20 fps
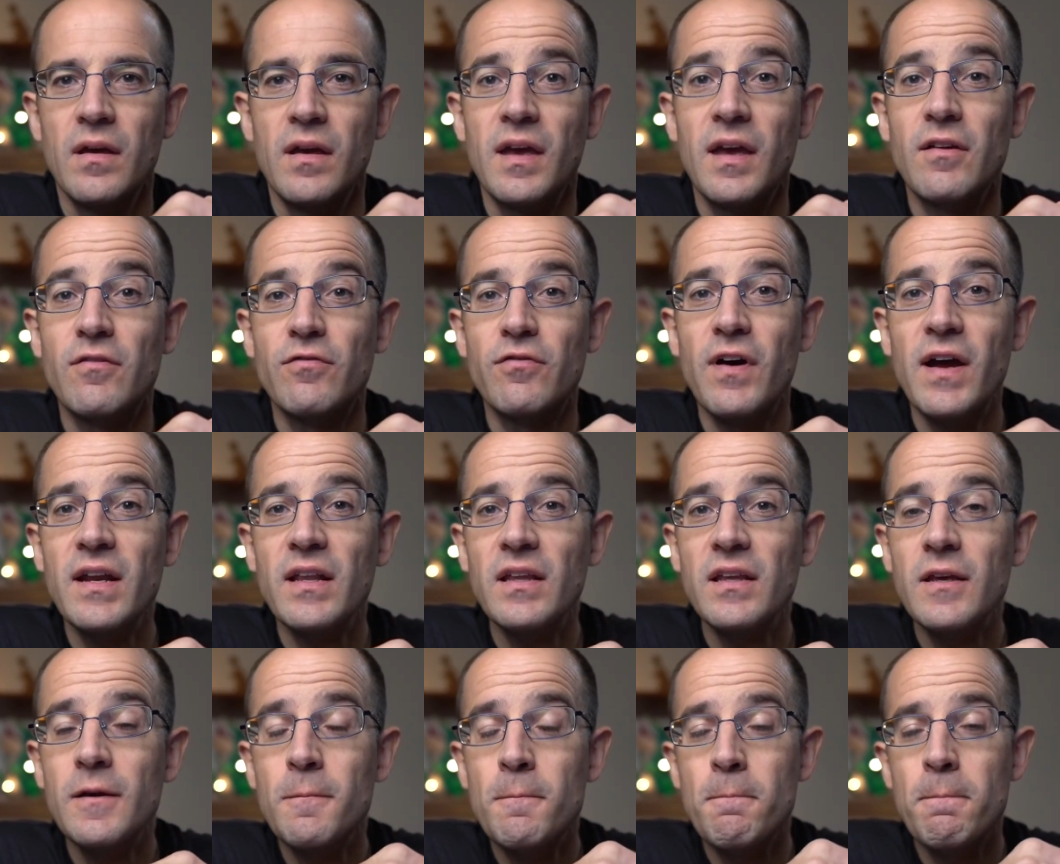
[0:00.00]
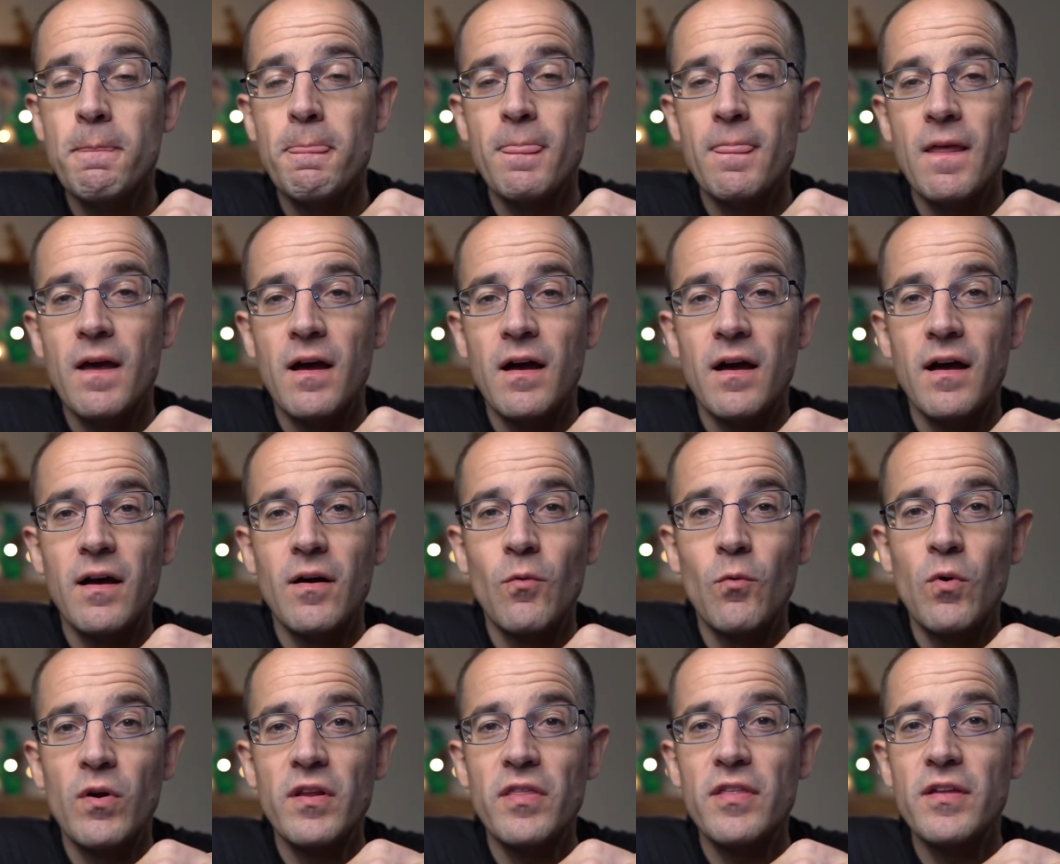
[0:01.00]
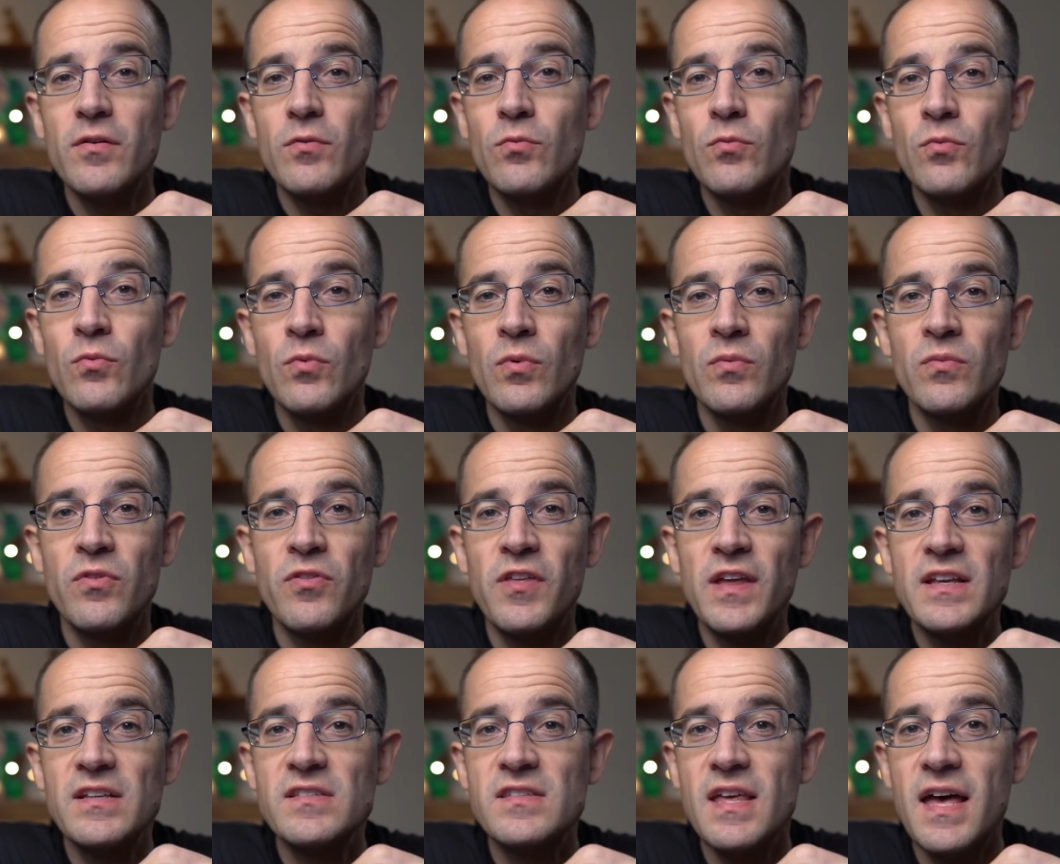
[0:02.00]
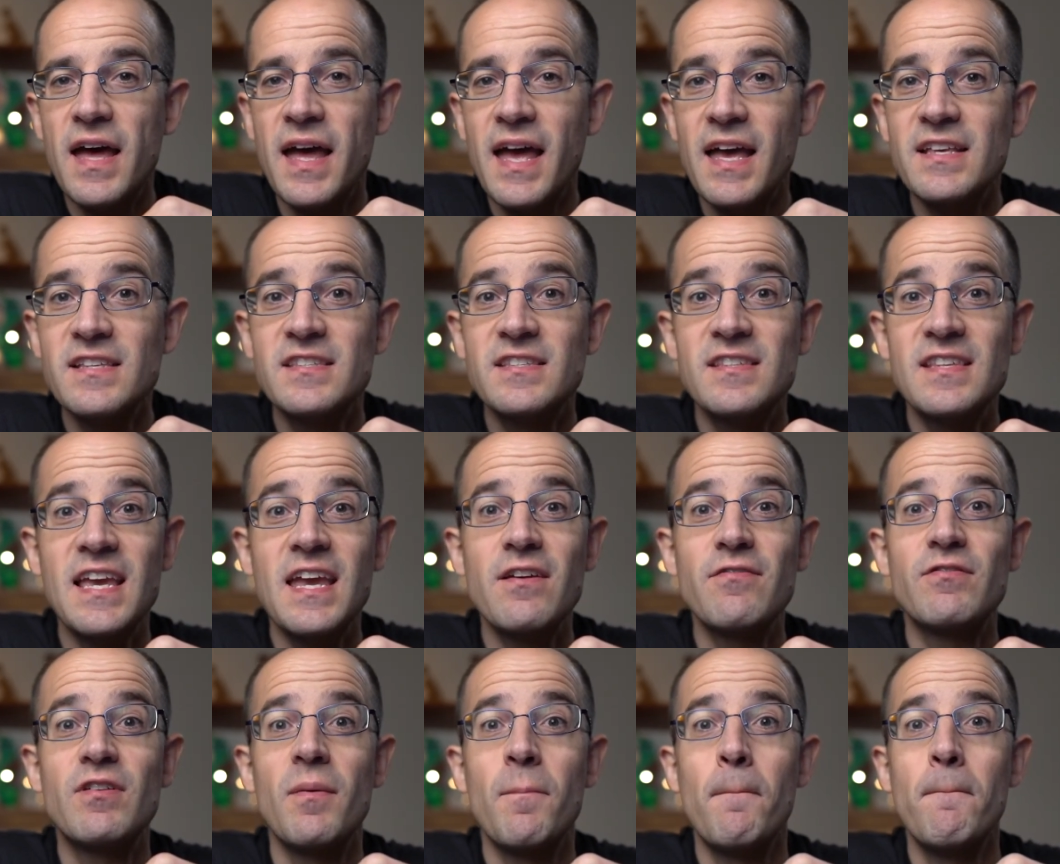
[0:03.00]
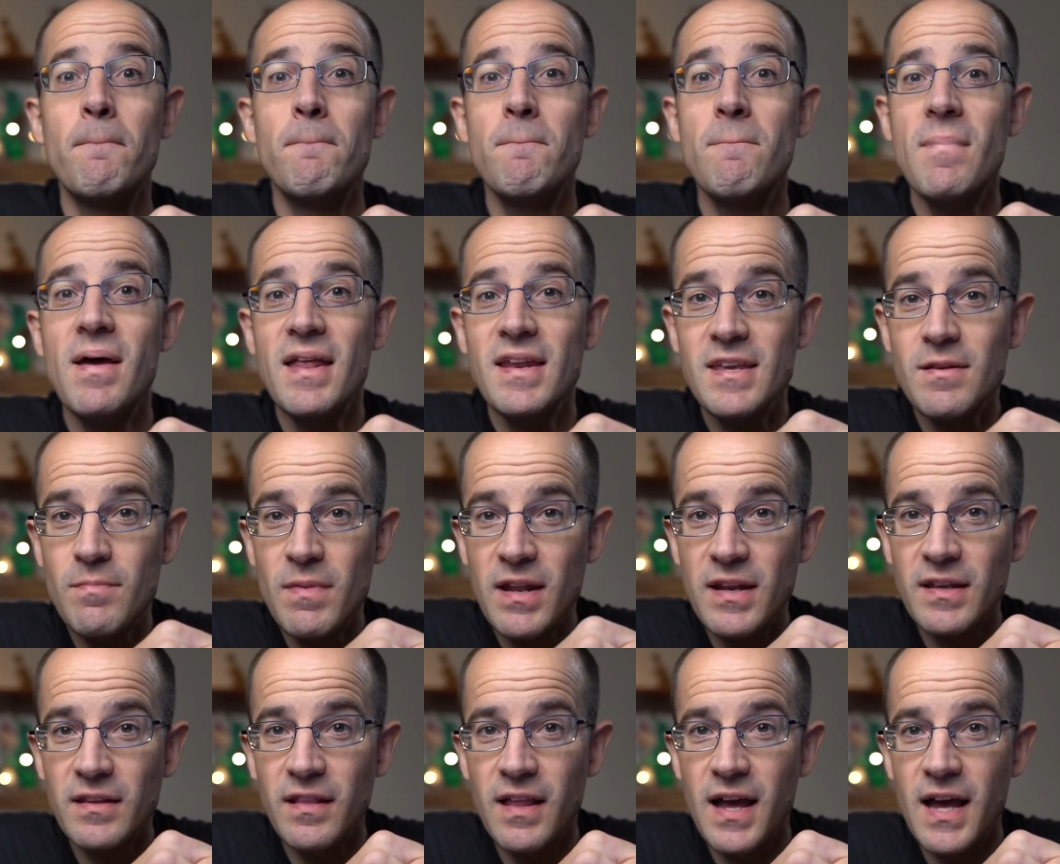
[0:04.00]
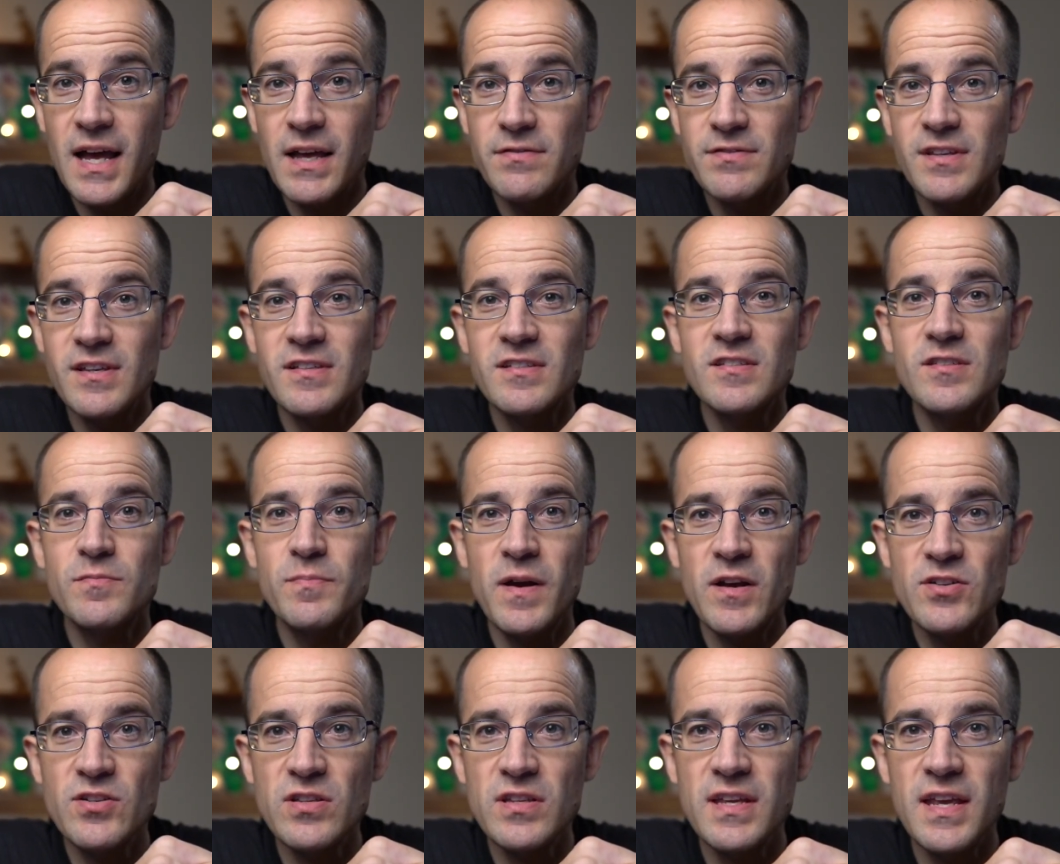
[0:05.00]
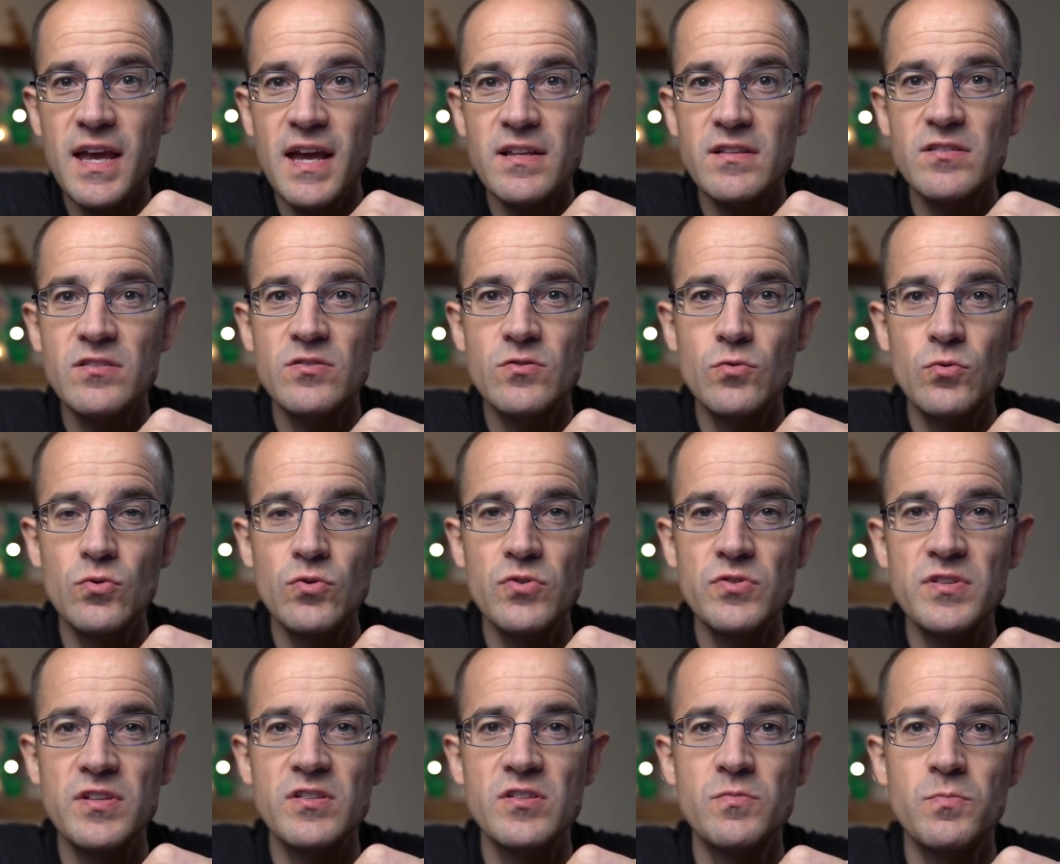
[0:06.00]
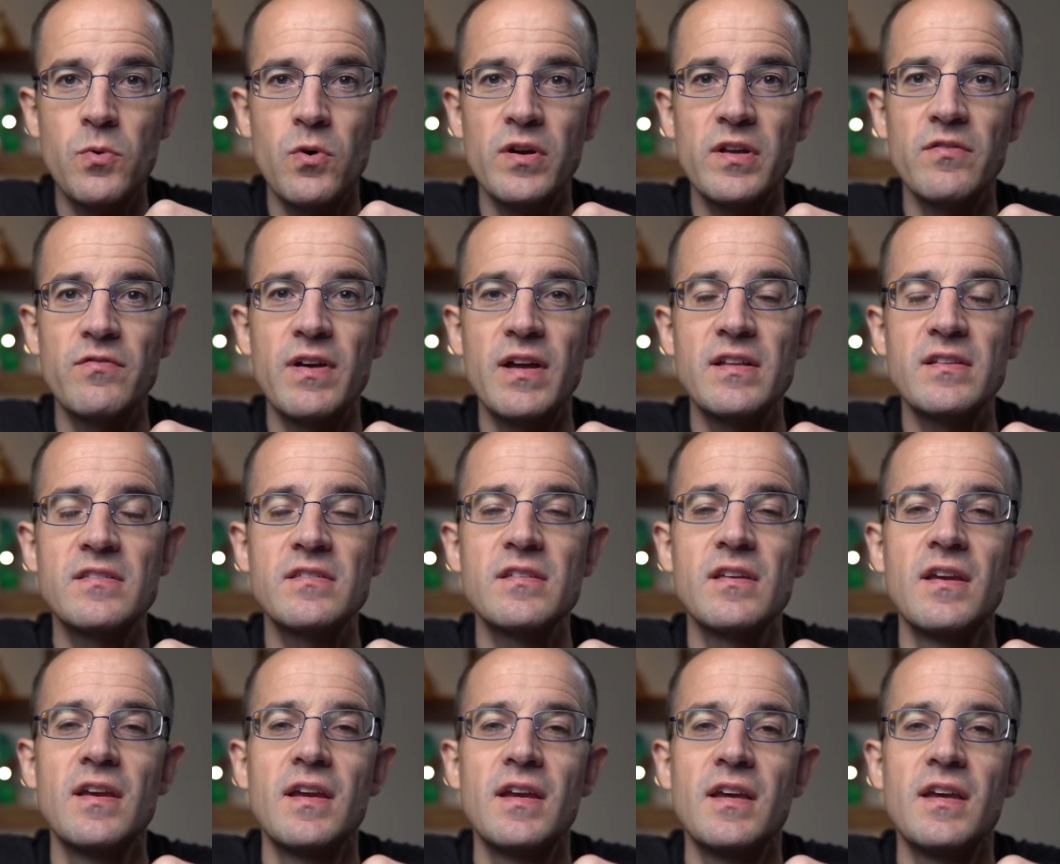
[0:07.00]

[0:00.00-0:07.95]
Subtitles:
And finally, one of the things that has saved many, many lives, especially at schools and sporting events,